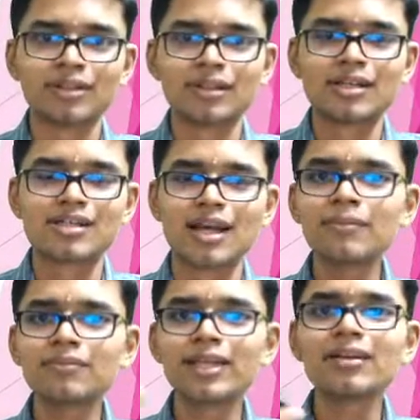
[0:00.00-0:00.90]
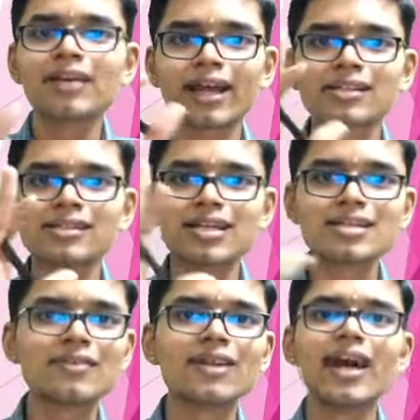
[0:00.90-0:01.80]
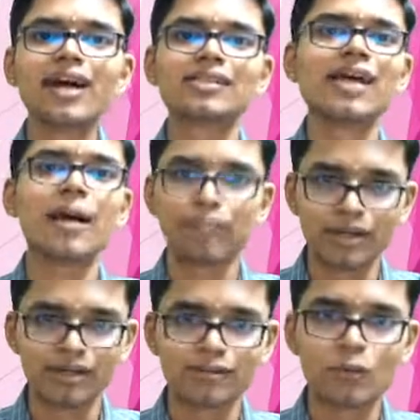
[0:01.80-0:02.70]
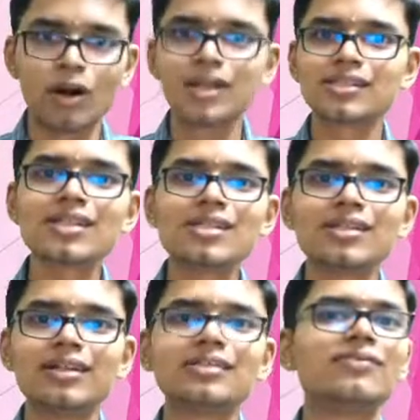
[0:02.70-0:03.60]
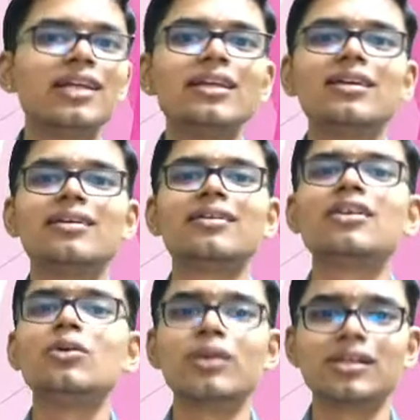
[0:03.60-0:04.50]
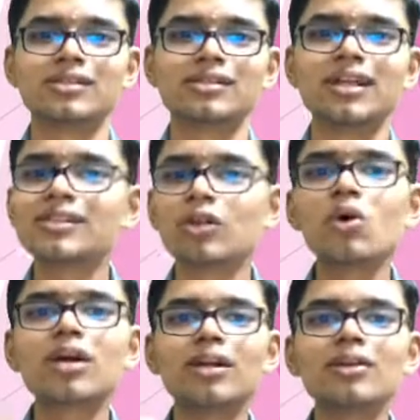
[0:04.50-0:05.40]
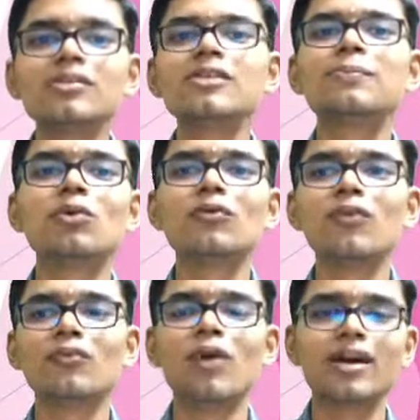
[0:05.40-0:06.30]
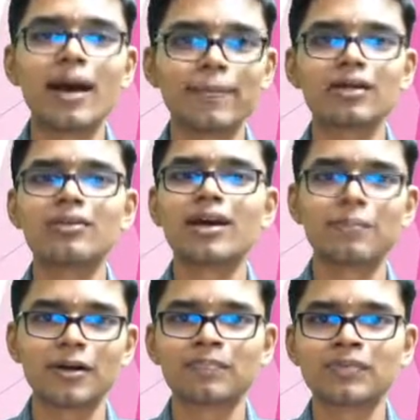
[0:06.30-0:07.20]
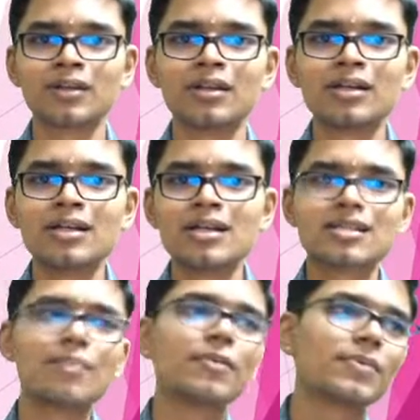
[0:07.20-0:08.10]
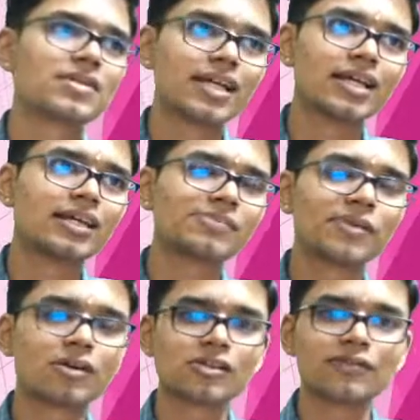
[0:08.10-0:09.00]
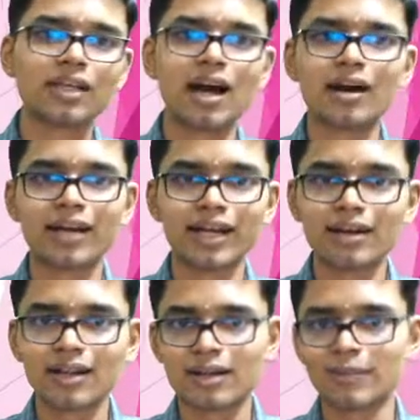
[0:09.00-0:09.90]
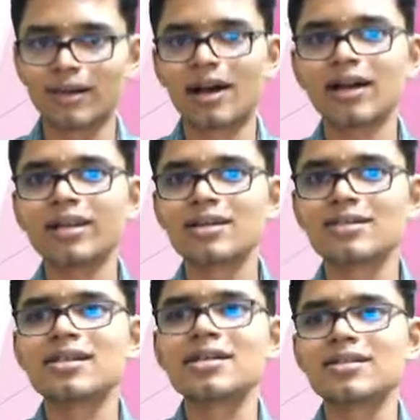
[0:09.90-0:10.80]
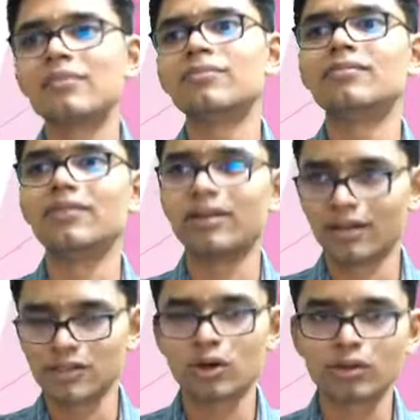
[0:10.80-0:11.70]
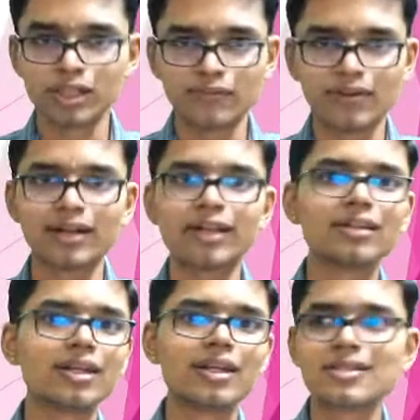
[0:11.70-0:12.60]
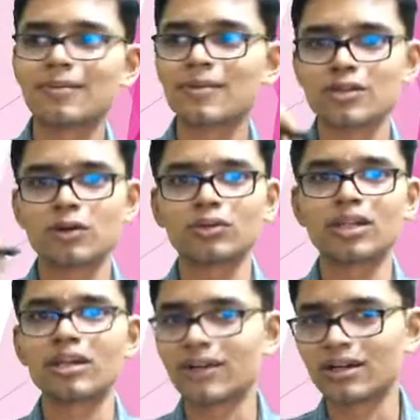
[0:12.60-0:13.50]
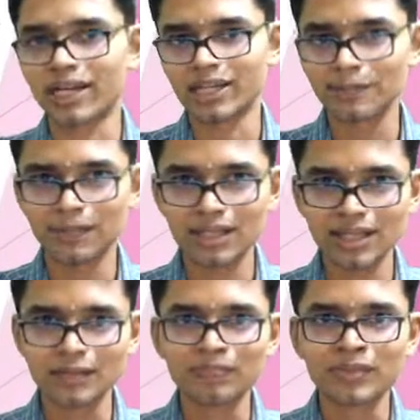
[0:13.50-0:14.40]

Something extensively has happened. What is it is very curious. There is no conclusive proof of what happened to Harappa. Some people say it is because of the raid conducted by Aryans. Some resort to the flooding theory. Some resort to the river drying up theory.